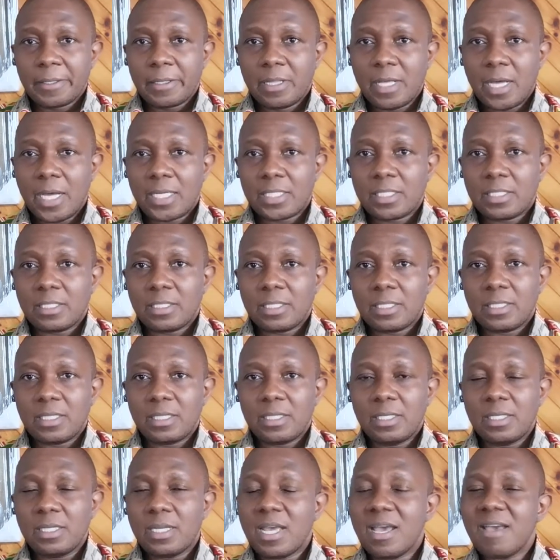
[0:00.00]
that
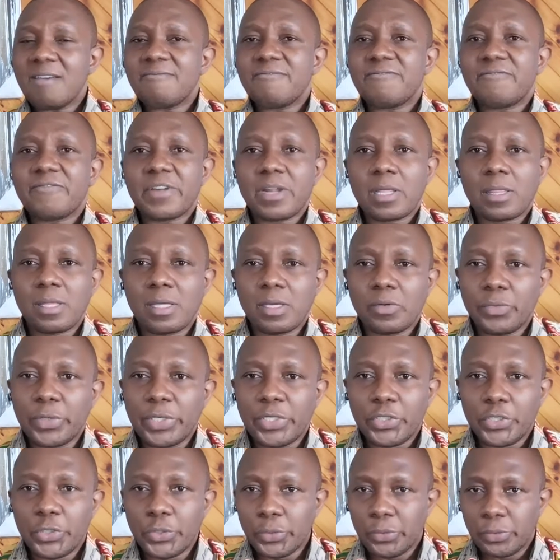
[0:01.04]
in everything
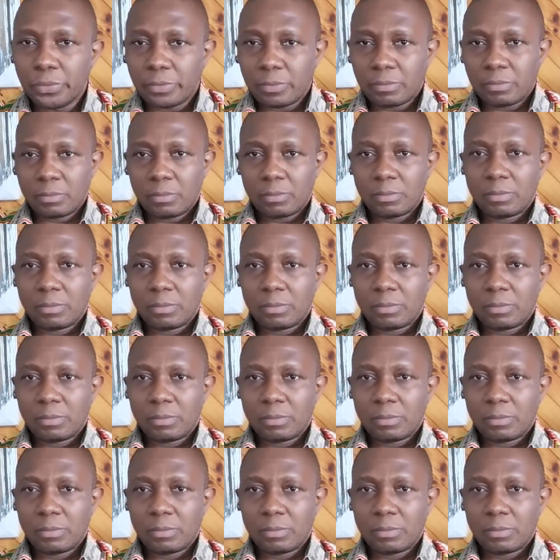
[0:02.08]
we do,